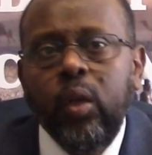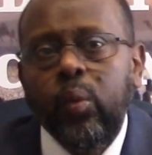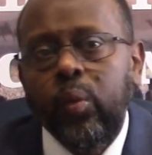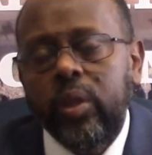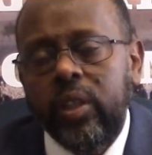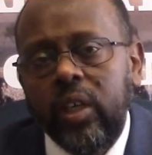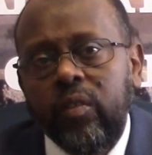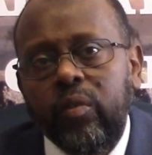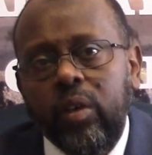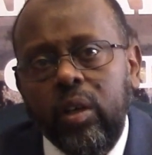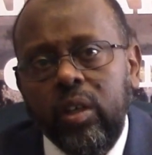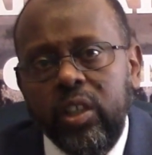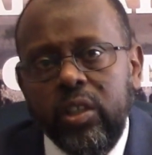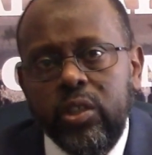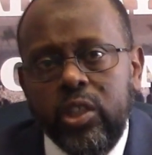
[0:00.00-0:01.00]
with the Afar
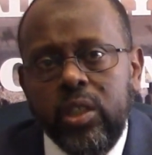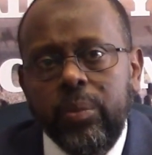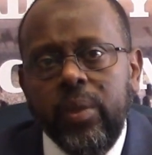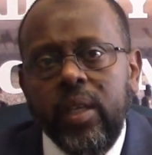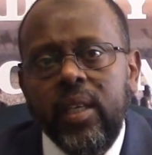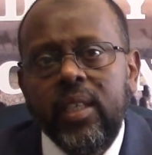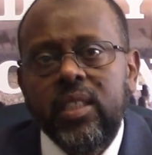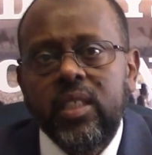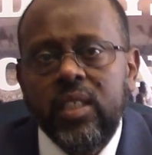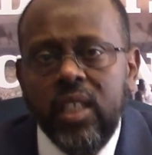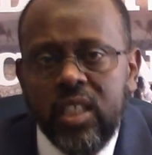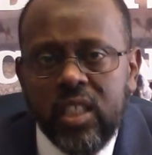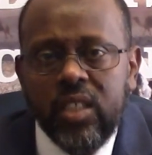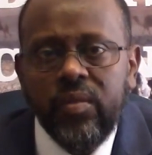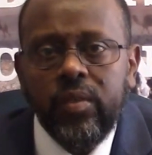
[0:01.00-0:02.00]
leadership, and
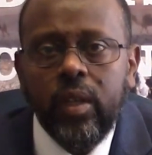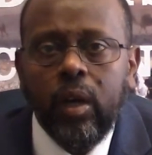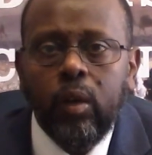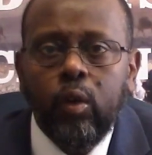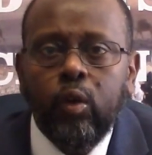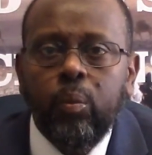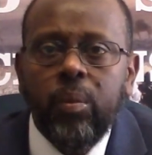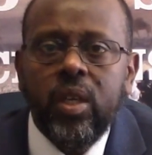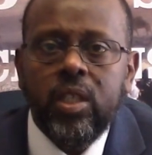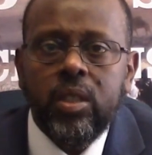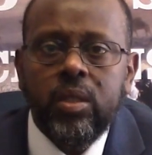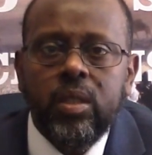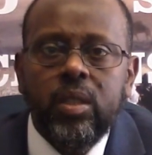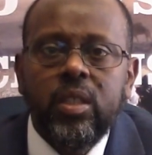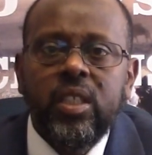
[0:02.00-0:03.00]
extensive dialogue
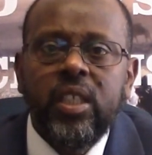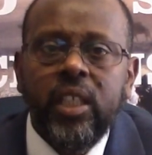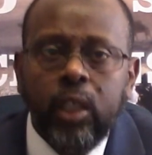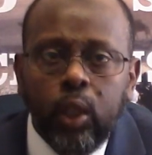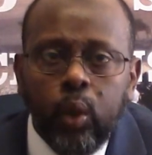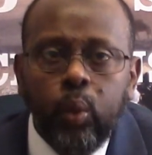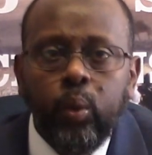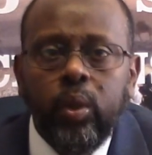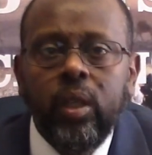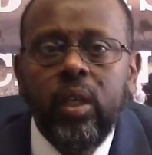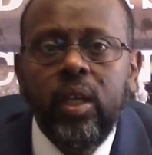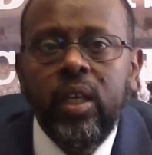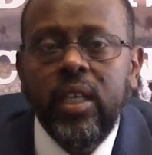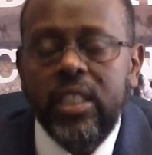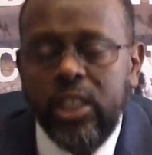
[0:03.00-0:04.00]
must include
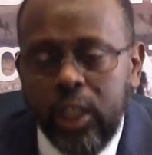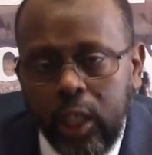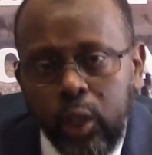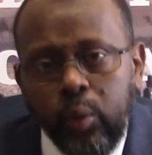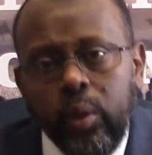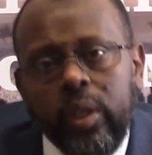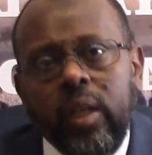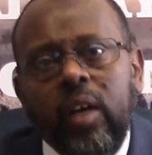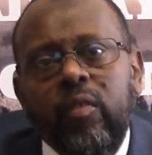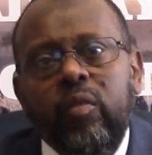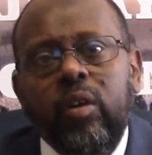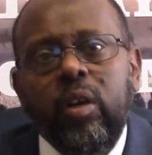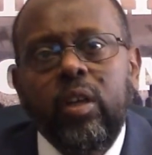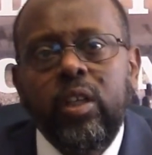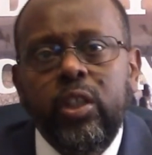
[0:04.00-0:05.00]
genuine
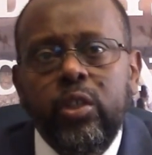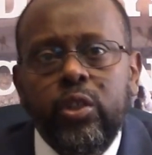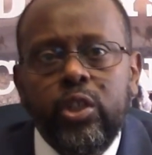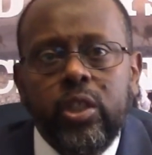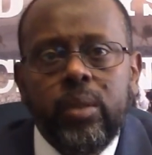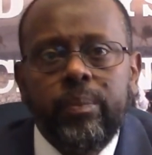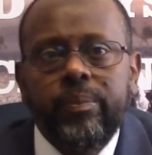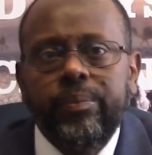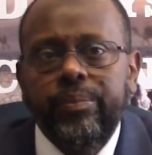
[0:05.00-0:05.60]
Afar leadership